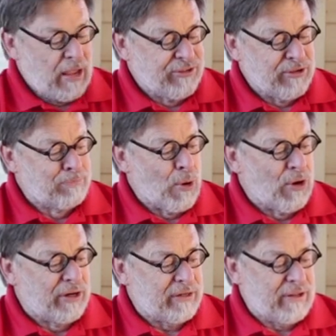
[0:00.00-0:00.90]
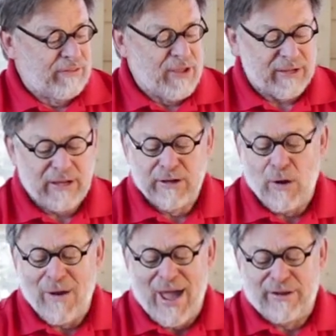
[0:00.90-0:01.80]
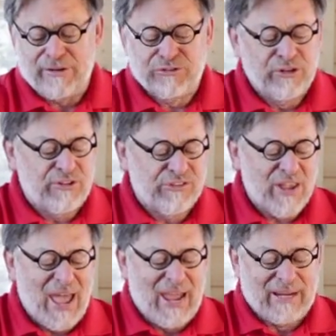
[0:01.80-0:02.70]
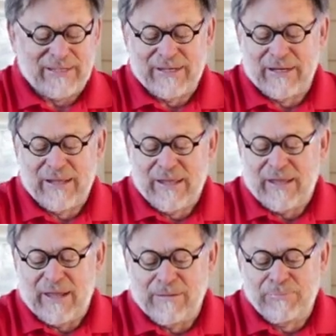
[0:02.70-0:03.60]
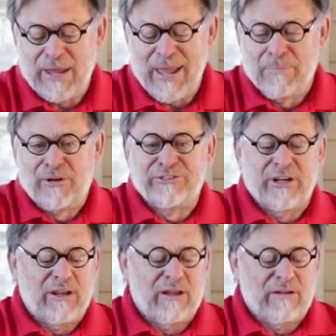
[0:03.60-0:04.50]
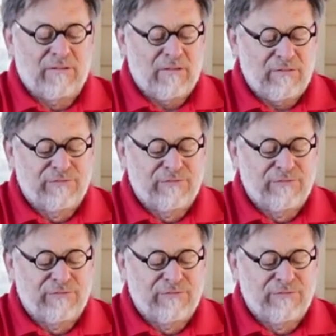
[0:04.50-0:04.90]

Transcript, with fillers: a support that can go out to the side and be able to